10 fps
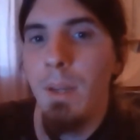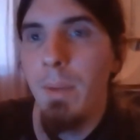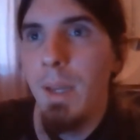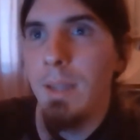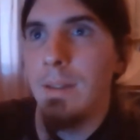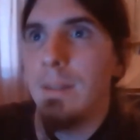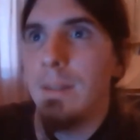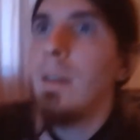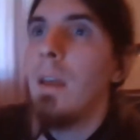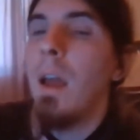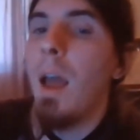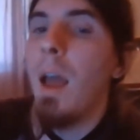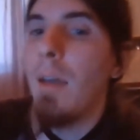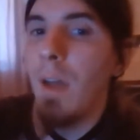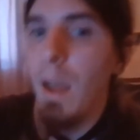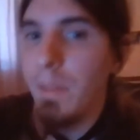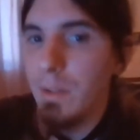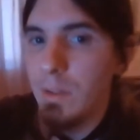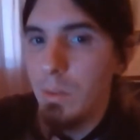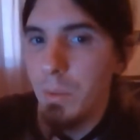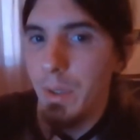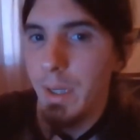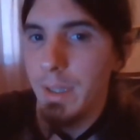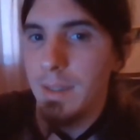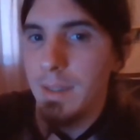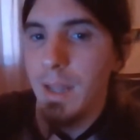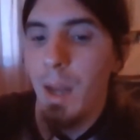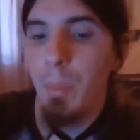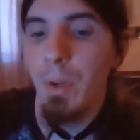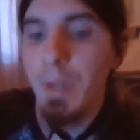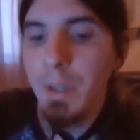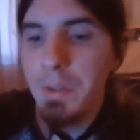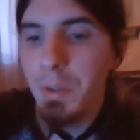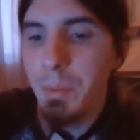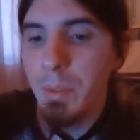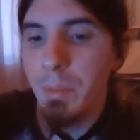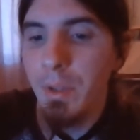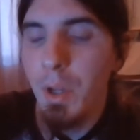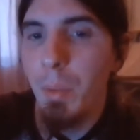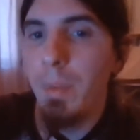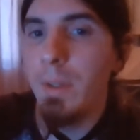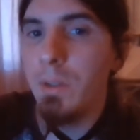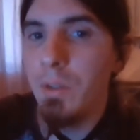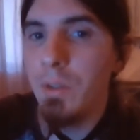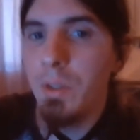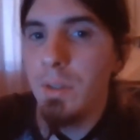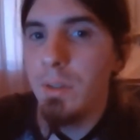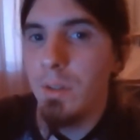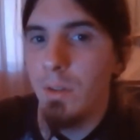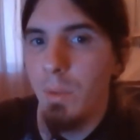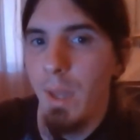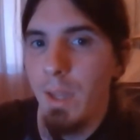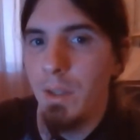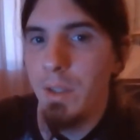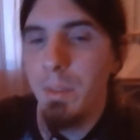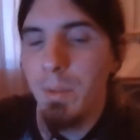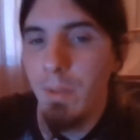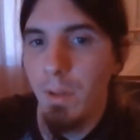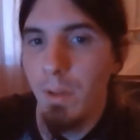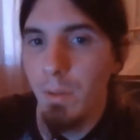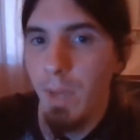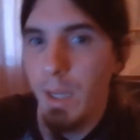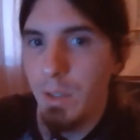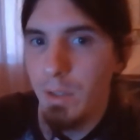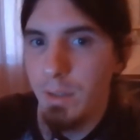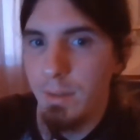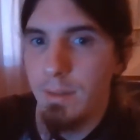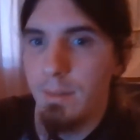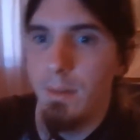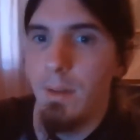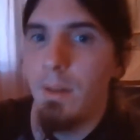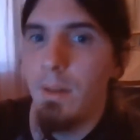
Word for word: Anyways, I've got the stories and I'll put it in the description below, but these are just the locate clips of the locations.